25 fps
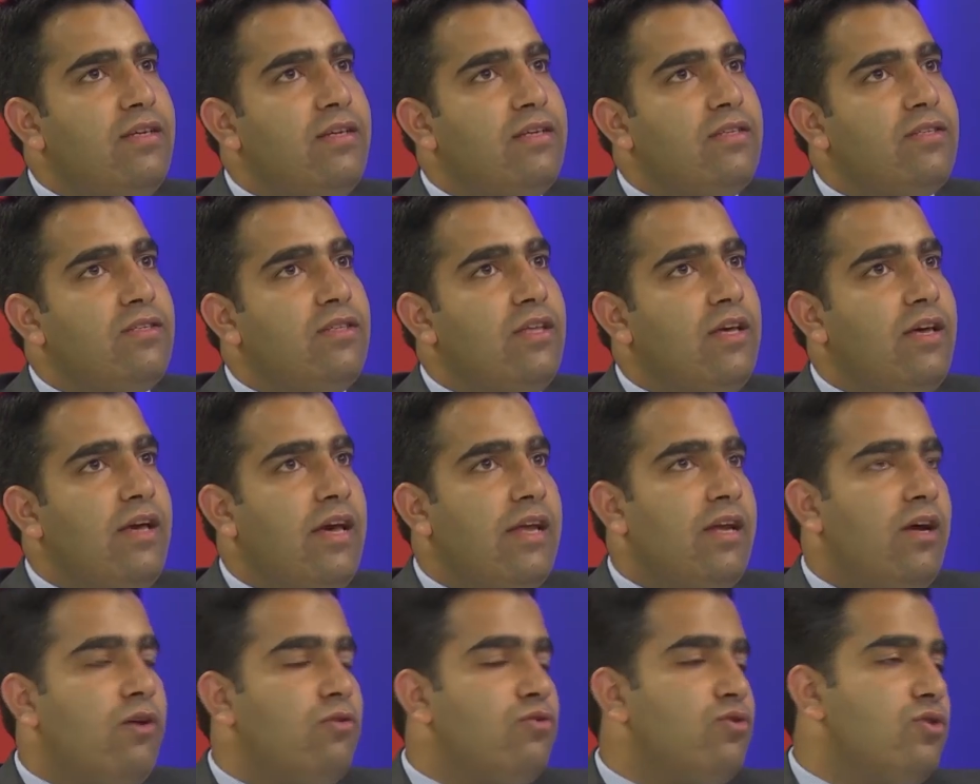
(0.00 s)
is, they
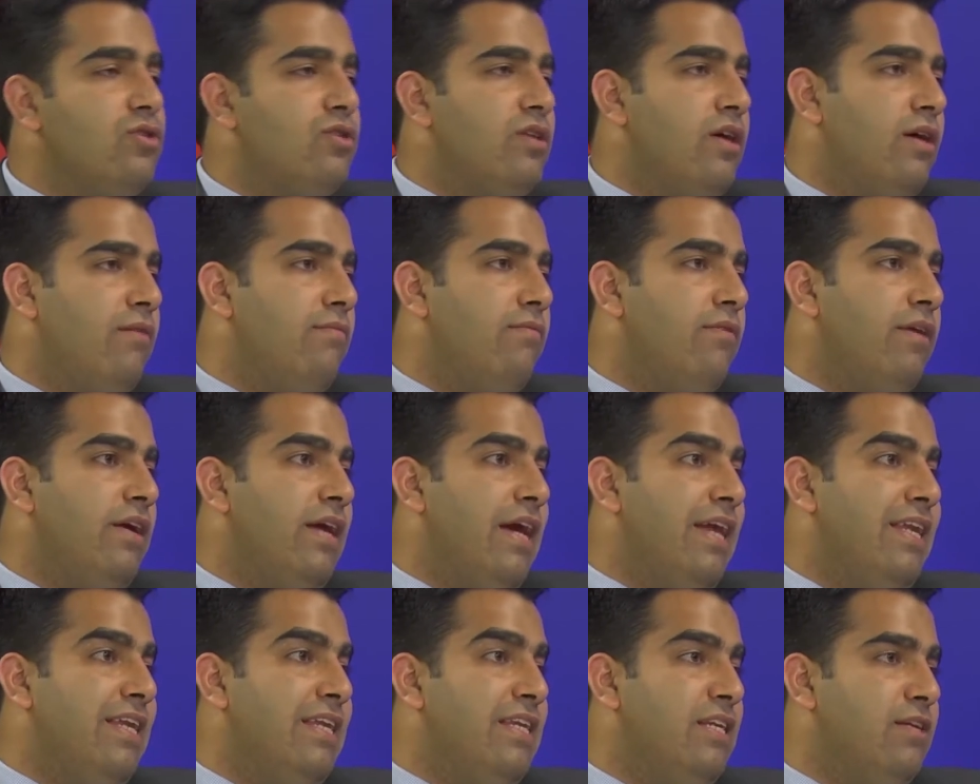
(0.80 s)
announced
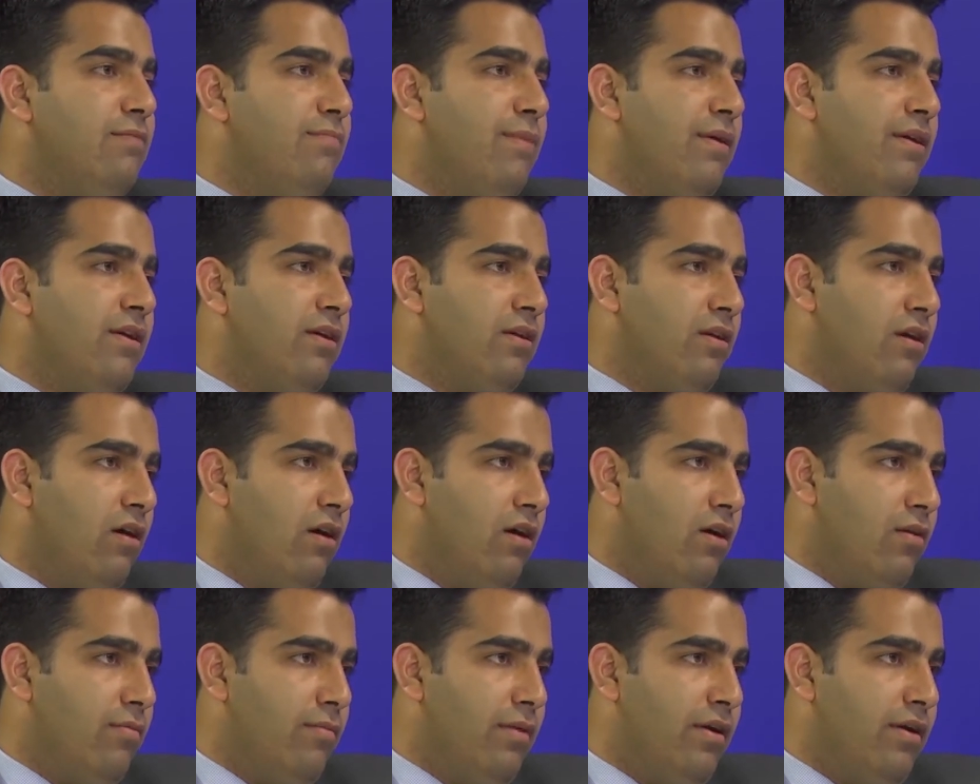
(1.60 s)
an independent
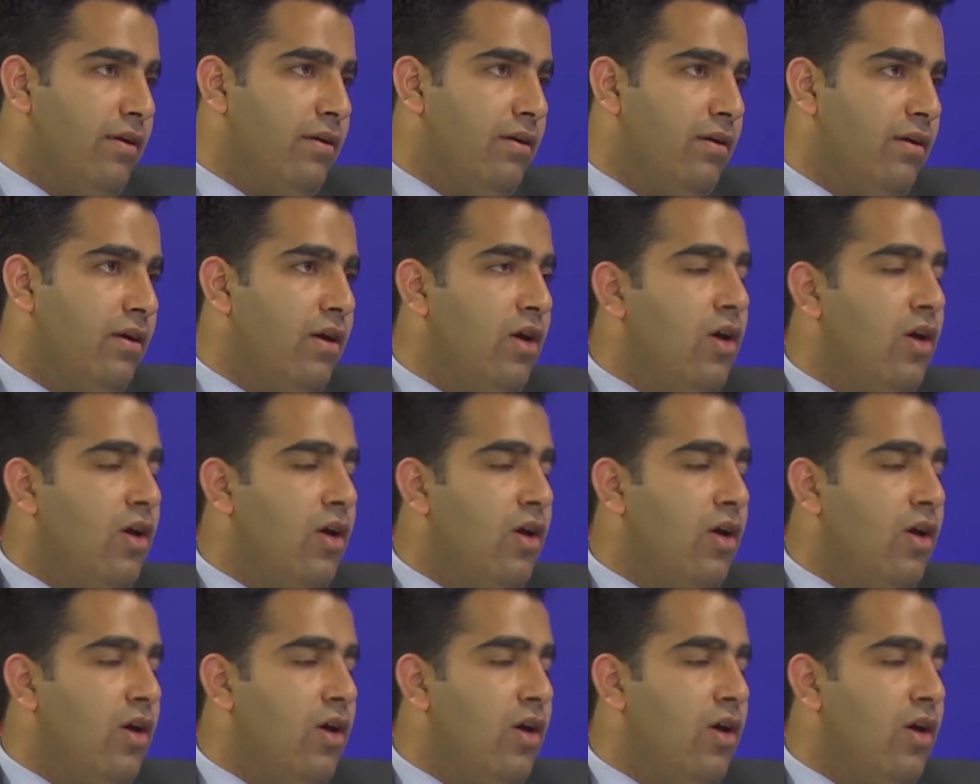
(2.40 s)
government.